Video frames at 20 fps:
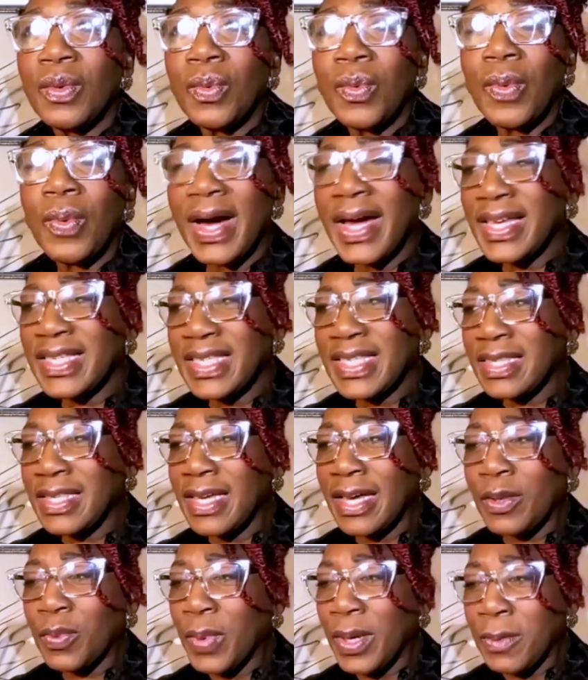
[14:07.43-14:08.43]
why is it
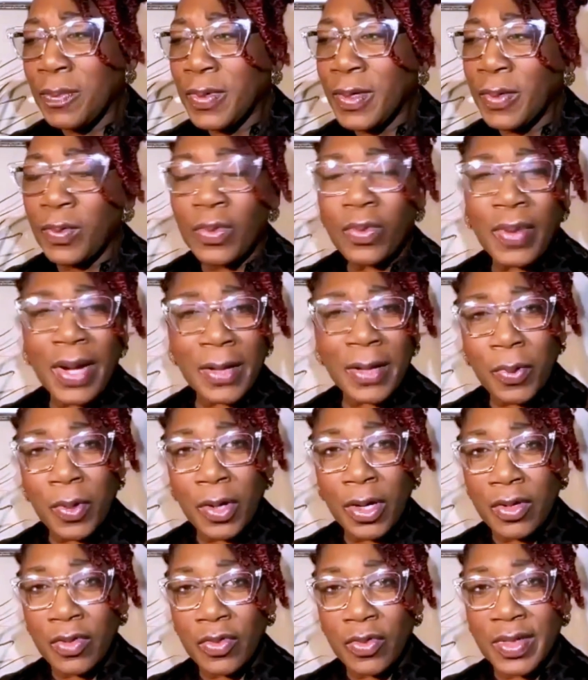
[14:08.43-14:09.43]
that when people write
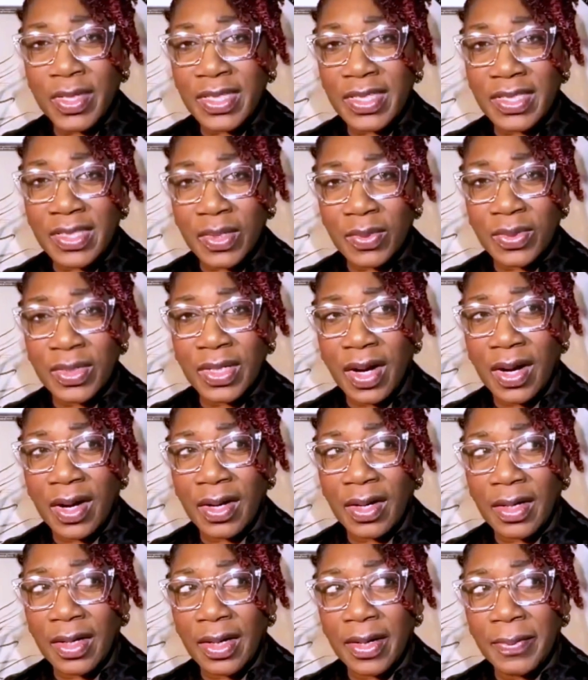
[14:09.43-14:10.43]
poetry, it is so
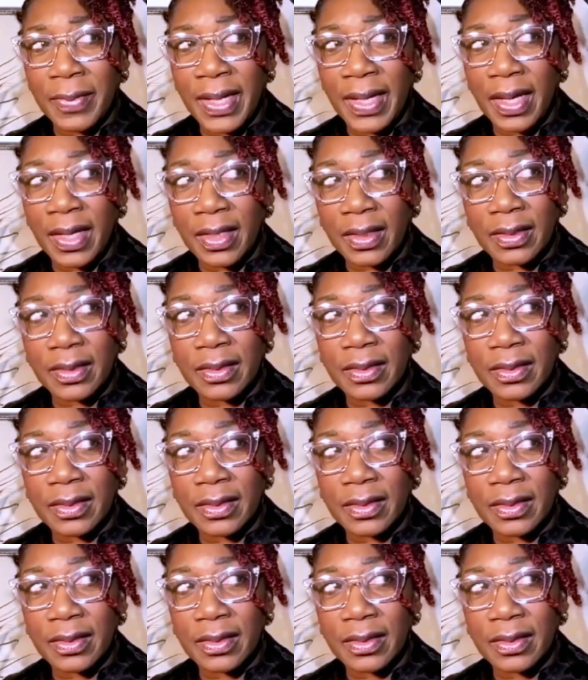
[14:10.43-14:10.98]
dark? I'm like,